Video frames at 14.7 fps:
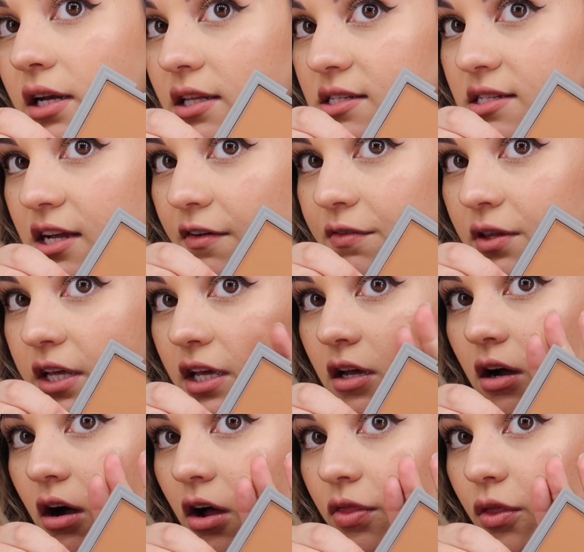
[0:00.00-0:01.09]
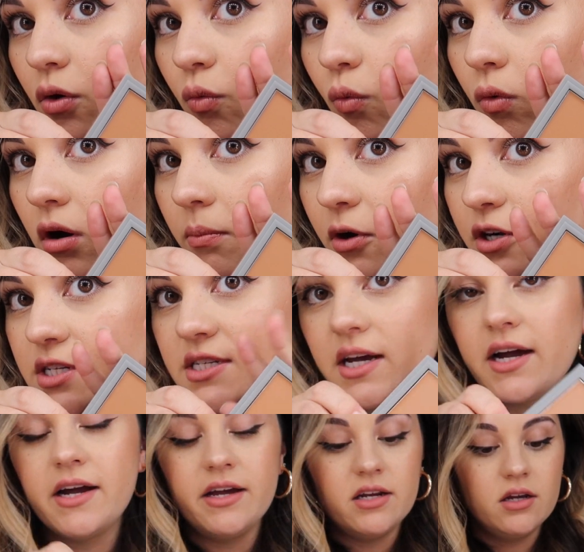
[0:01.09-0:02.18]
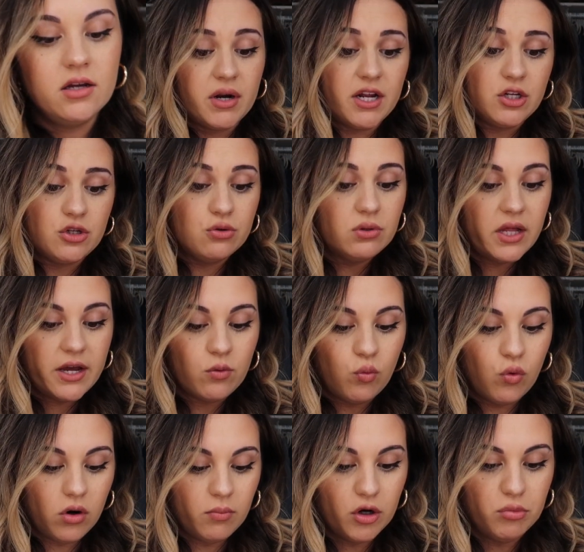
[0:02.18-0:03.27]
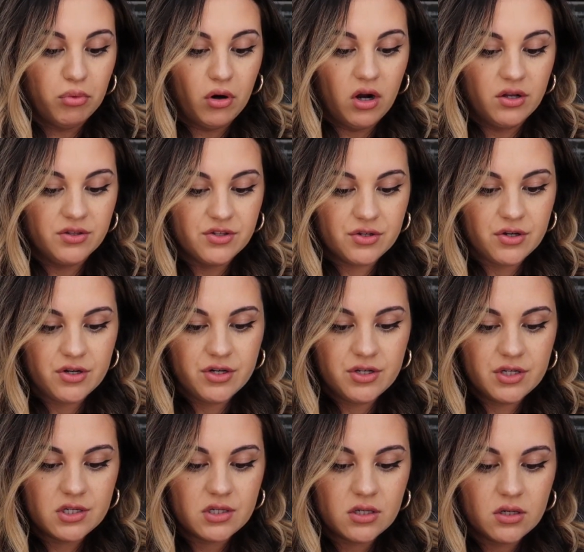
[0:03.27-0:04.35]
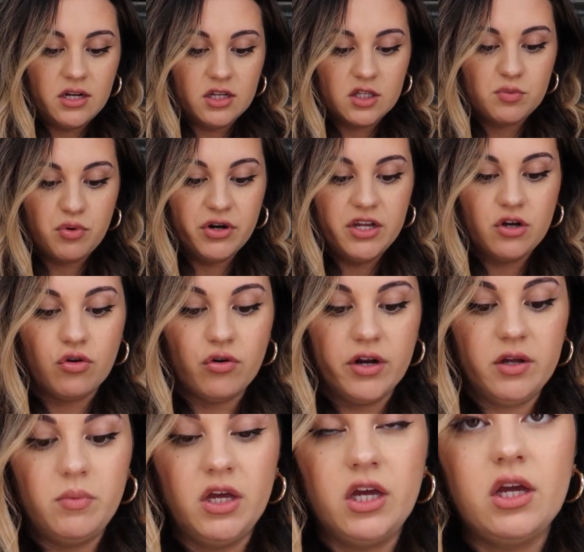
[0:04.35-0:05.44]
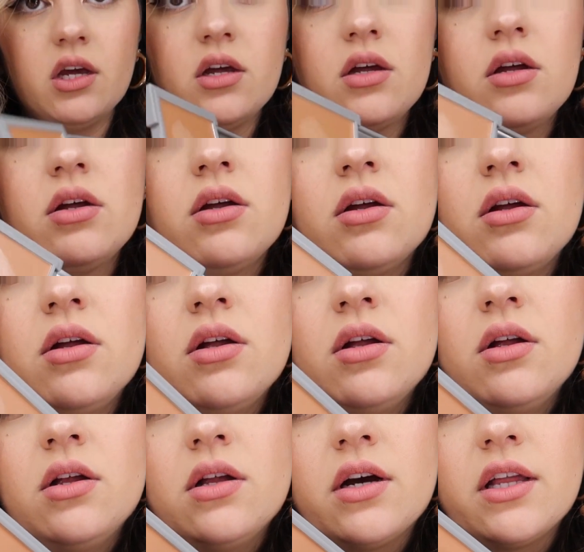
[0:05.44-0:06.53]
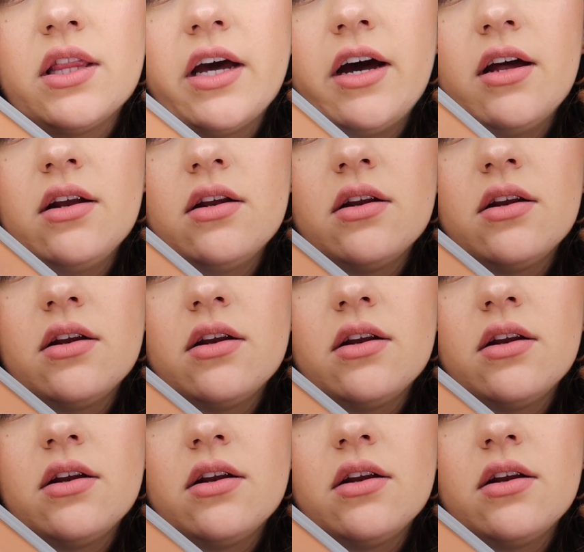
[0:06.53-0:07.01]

and it's definitely on the warmer side, but I do like warmer bronzers, and it's pretty creamy. Look at that.